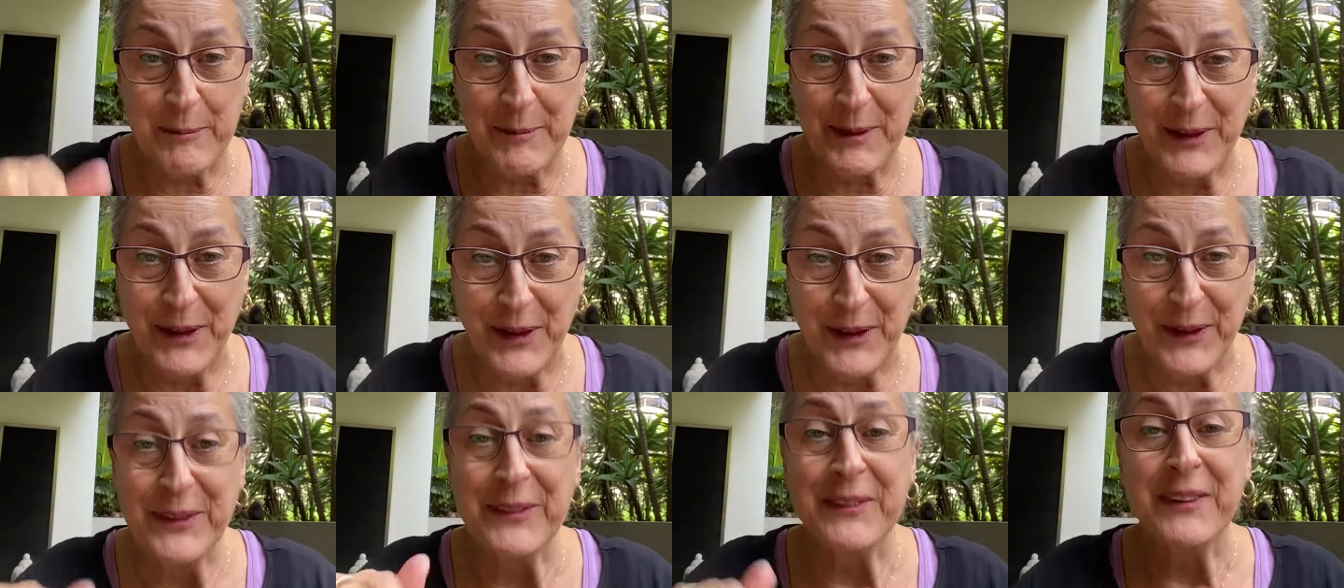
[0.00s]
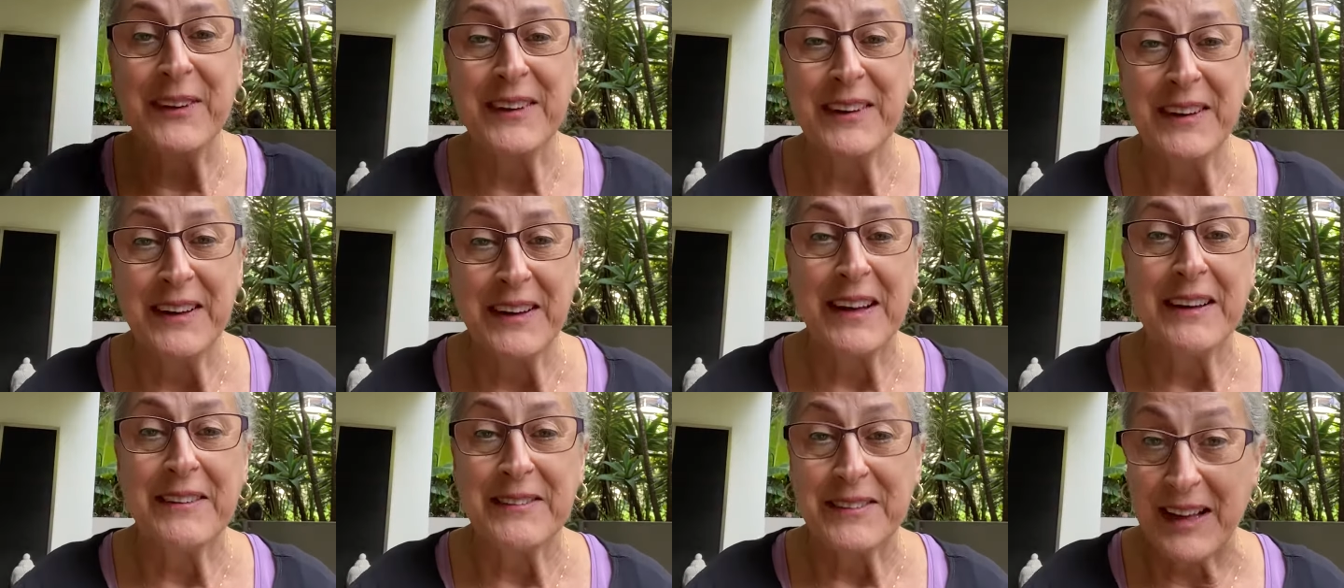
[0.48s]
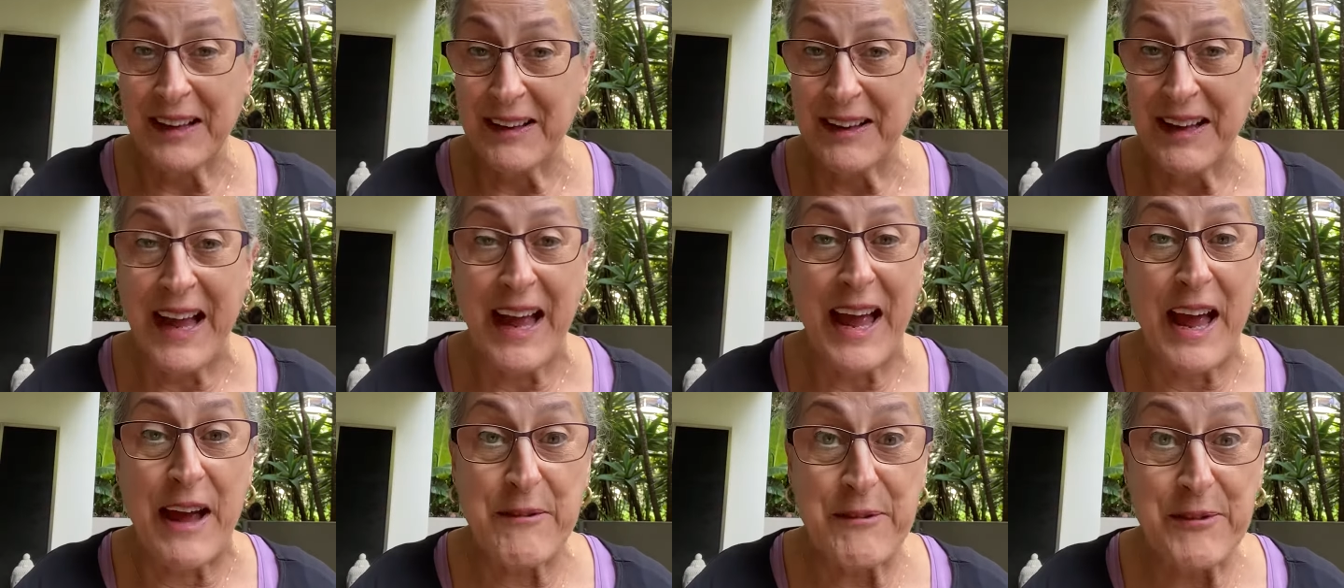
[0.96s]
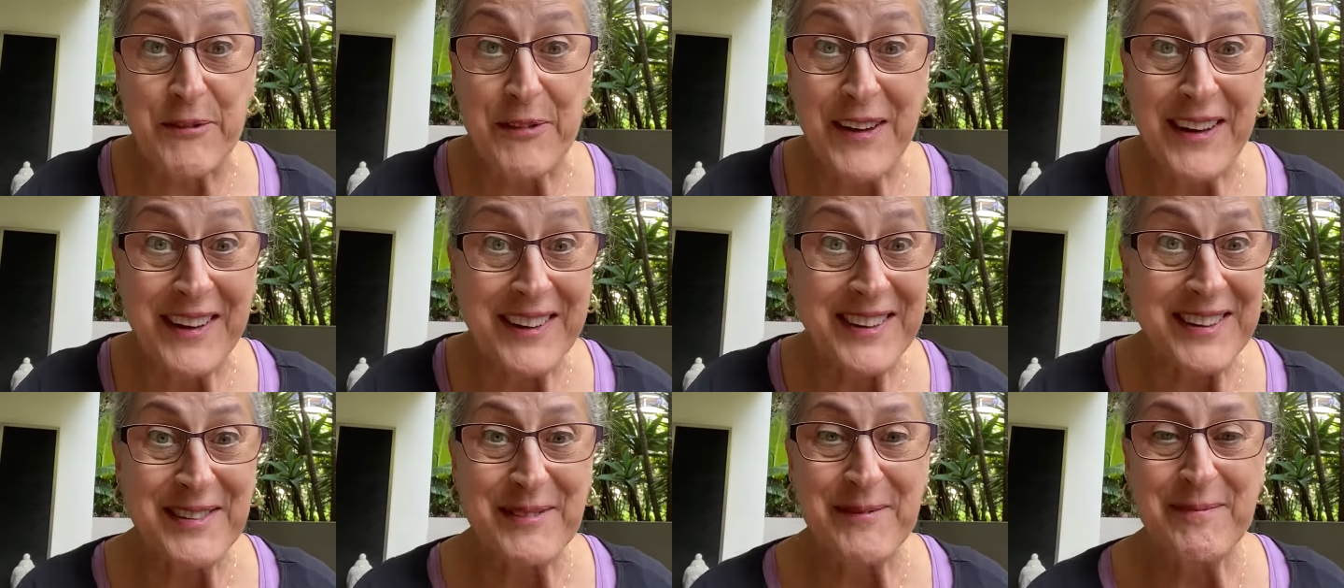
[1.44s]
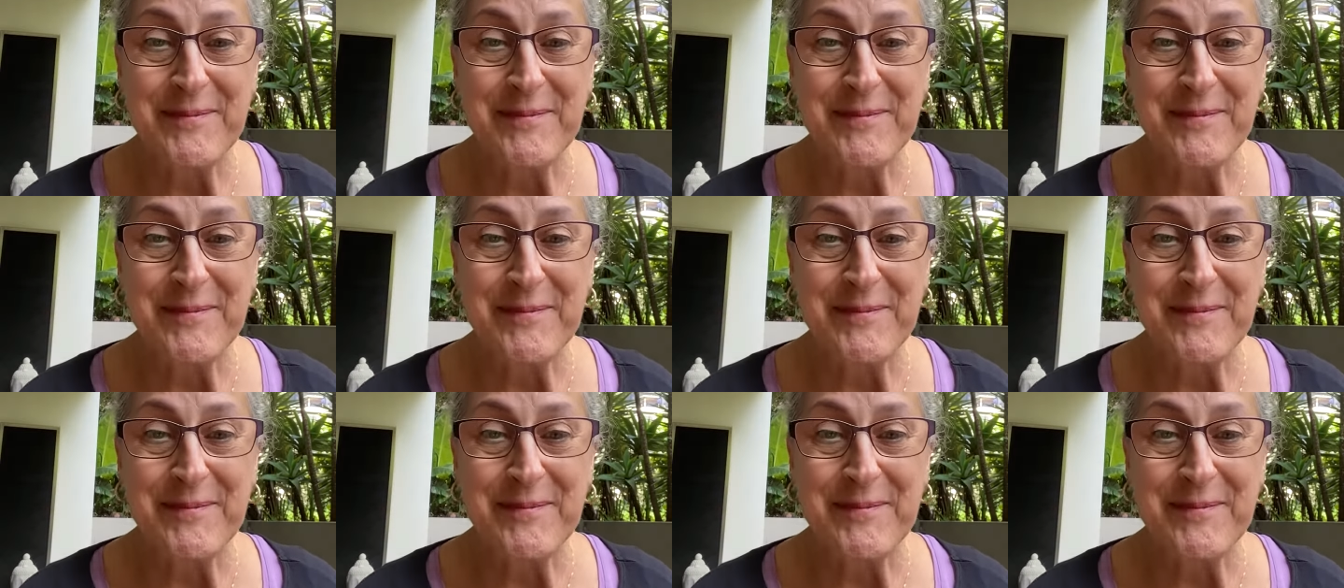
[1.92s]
below. Have fun.